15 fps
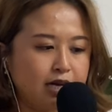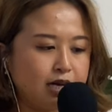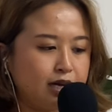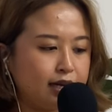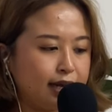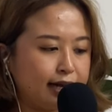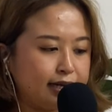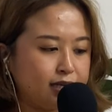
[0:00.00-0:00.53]

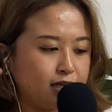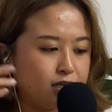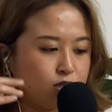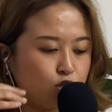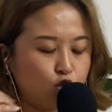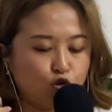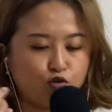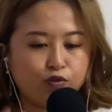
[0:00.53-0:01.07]
Like
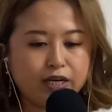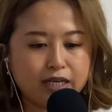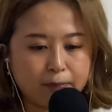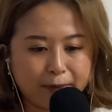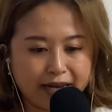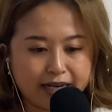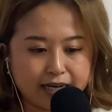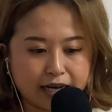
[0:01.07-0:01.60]
during the
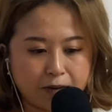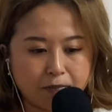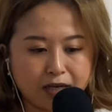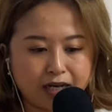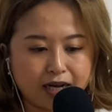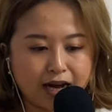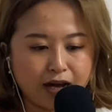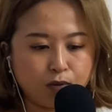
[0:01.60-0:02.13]

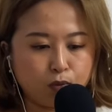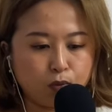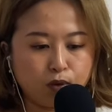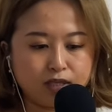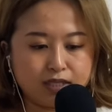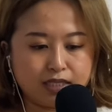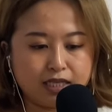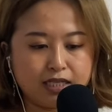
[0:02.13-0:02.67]
pandemic, I
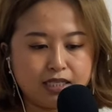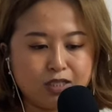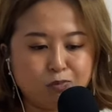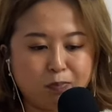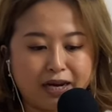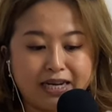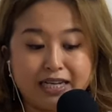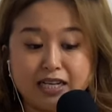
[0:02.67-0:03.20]
wasn't
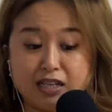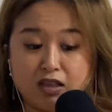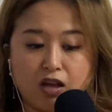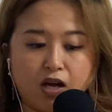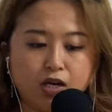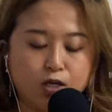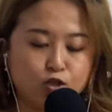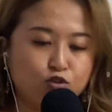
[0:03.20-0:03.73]
spending a
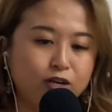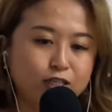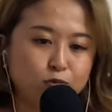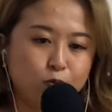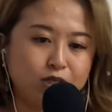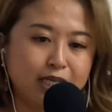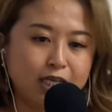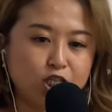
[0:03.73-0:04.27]
lot on
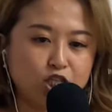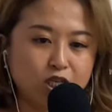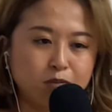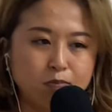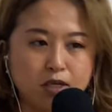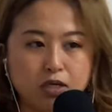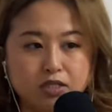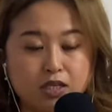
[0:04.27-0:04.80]
transportation
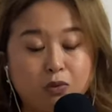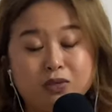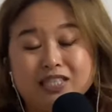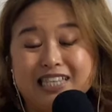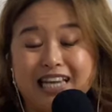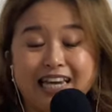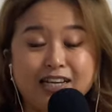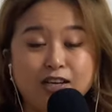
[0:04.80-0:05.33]
because I was
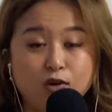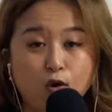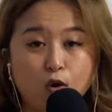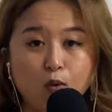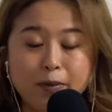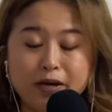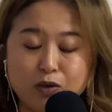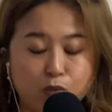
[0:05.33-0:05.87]
staying
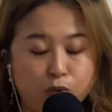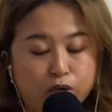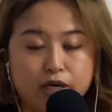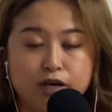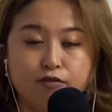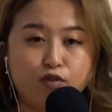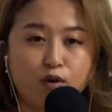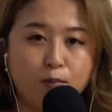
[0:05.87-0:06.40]
home and
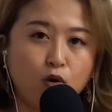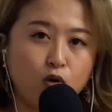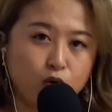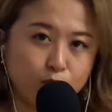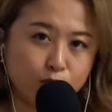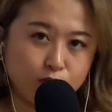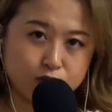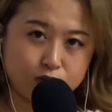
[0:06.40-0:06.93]
working from
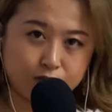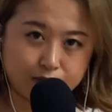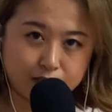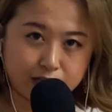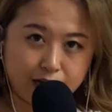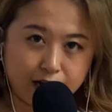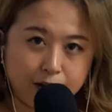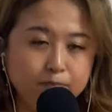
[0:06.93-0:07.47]
home most of the
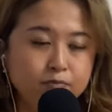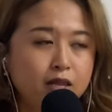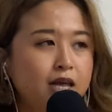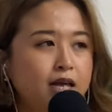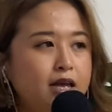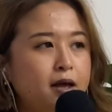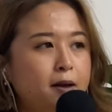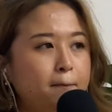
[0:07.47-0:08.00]
time.
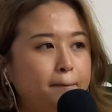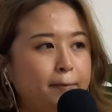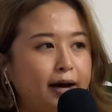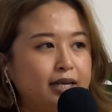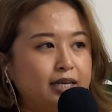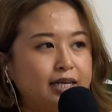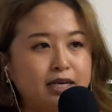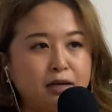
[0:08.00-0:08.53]

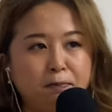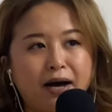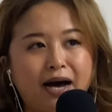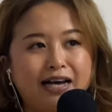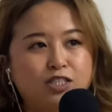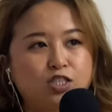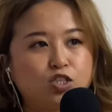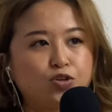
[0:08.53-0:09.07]
But in the
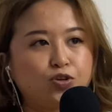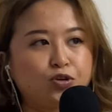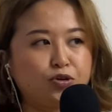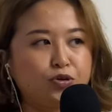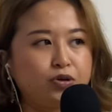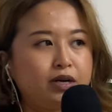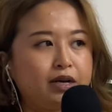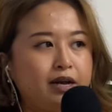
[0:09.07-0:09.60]
past
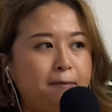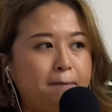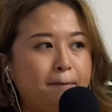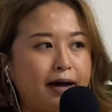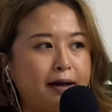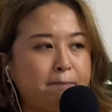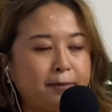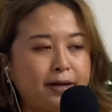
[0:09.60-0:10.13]
year,
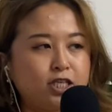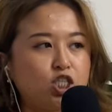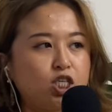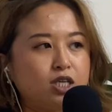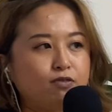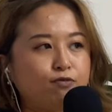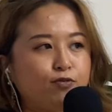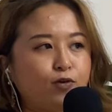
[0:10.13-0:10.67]
my
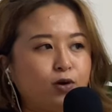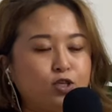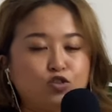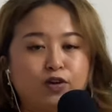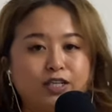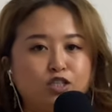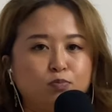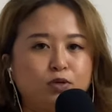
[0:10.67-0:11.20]
budget for
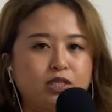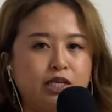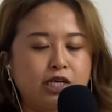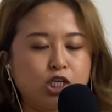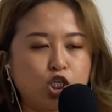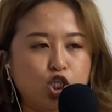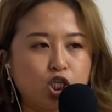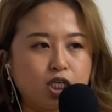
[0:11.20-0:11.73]

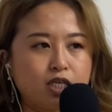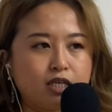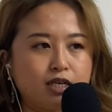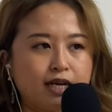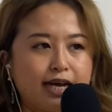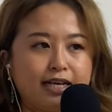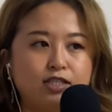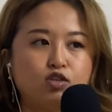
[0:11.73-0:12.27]
transportation
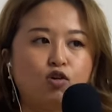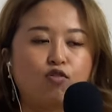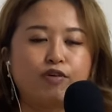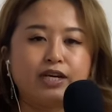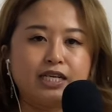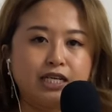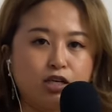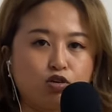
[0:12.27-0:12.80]
has
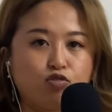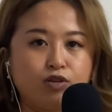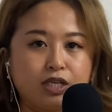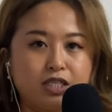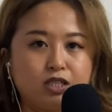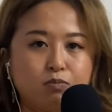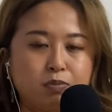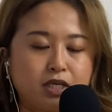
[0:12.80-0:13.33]
already
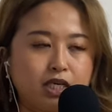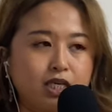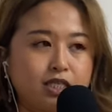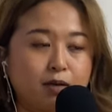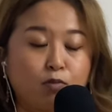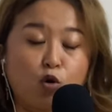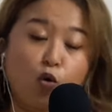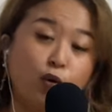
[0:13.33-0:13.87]
increased because
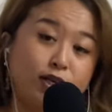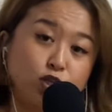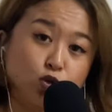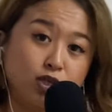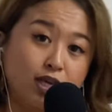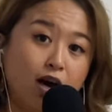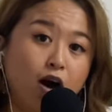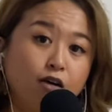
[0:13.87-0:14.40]
I'm going to
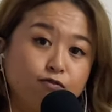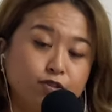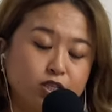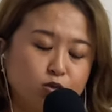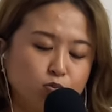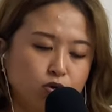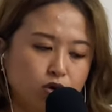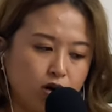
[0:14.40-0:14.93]
the office
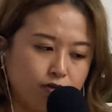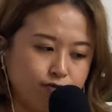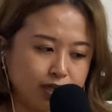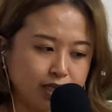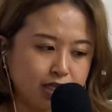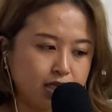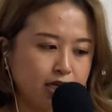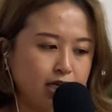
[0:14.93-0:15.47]
more often.